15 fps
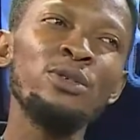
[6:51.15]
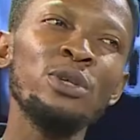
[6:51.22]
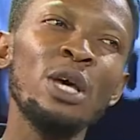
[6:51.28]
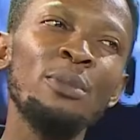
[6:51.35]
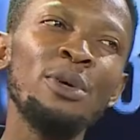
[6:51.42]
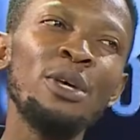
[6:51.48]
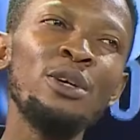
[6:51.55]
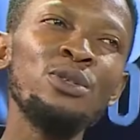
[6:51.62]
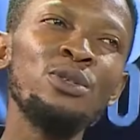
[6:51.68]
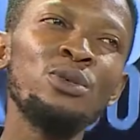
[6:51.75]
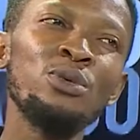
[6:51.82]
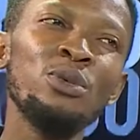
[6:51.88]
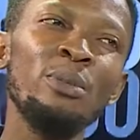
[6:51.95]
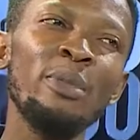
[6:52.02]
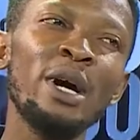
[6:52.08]
So I begin
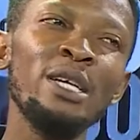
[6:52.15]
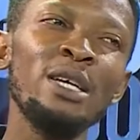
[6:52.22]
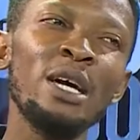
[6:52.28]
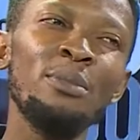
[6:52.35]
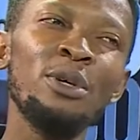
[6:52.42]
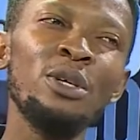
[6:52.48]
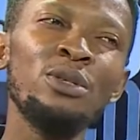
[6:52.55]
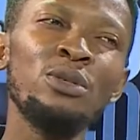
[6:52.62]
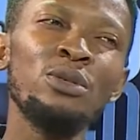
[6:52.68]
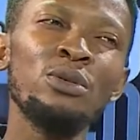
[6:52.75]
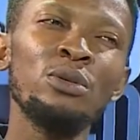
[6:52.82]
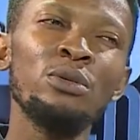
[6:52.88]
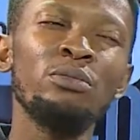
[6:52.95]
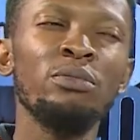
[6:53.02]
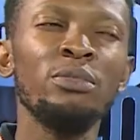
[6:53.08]
to imagine, I begin
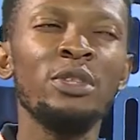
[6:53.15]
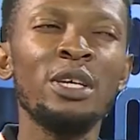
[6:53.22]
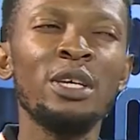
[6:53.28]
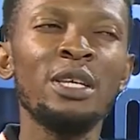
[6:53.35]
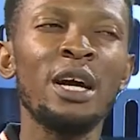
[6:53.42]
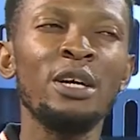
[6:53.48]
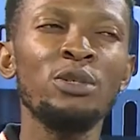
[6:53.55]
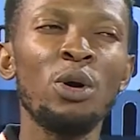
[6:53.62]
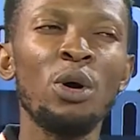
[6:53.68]
to think that,